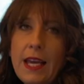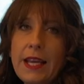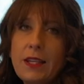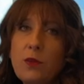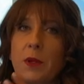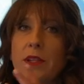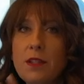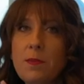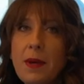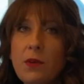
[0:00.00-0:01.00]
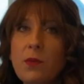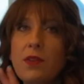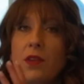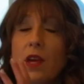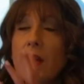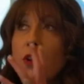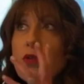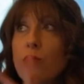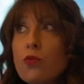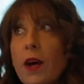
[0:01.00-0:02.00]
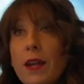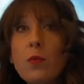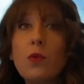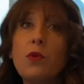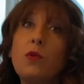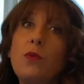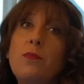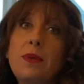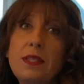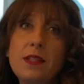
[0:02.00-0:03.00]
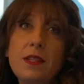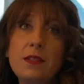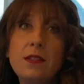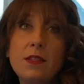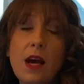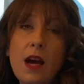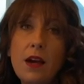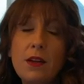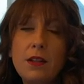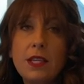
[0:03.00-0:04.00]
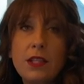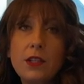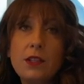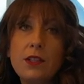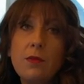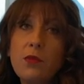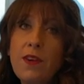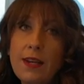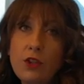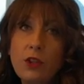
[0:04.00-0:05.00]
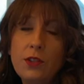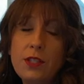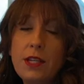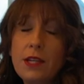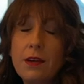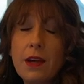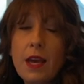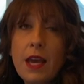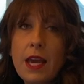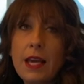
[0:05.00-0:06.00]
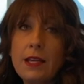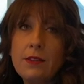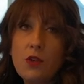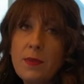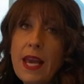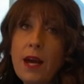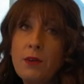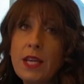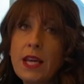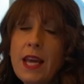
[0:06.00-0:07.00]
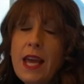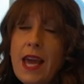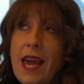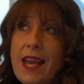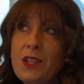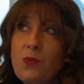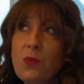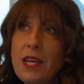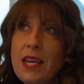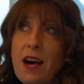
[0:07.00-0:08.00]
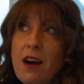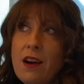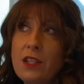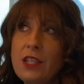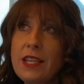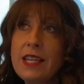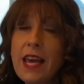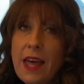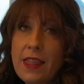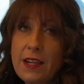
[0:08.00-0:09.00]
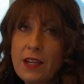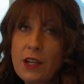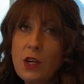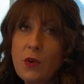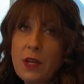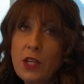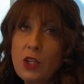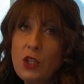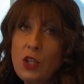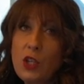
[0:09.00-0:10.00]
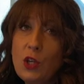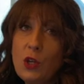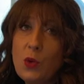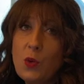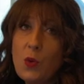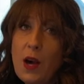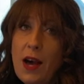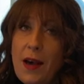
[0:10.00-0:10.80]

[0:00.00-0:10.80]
and I get to participate with incredible business leaders and professionals here in Sonoma County. And we are together going to